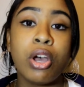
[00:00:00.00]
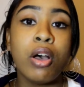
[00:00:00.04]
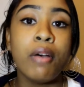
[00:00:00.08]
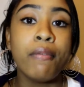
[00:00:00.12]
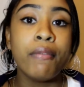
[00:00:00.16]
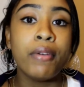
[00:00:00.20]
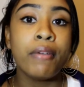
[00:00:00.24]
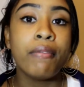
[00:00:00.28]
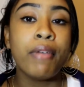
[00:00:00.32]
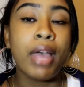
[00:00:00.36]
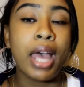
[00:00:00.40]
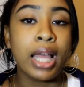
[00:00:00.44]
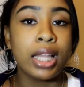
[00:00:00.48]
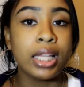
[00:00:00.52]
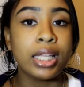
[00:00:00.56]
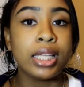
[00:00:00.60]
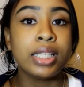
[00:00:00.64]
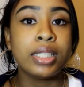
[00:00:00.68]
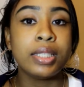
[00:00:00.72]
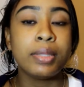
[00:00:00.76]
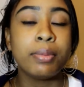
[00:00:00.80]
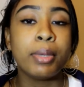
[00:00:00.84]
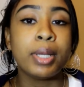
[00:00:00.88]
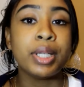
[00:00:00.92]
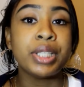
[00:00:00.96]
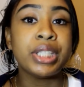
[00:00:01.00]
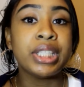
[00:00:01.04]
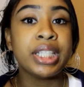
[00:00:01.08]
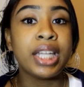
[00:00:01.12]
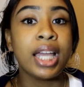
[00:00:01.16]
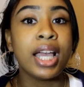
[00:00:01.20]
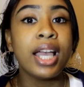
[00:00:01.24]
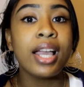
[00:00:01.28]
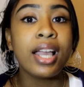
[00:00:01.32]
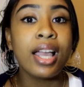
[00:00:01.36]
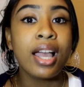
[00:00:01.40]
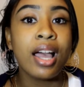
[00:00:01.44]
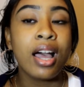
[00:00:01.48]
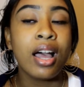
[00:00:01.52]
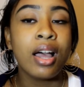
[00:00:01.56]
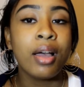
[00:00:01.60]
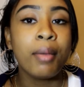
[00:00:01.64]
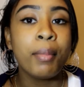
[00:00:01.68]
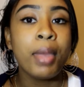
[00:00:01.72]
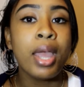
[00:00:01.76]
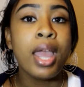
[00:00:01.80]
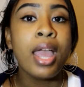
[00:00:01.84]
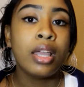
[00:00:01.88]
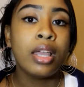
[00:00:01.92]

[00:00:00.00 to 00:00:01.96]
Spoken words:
off of AliExpress.com.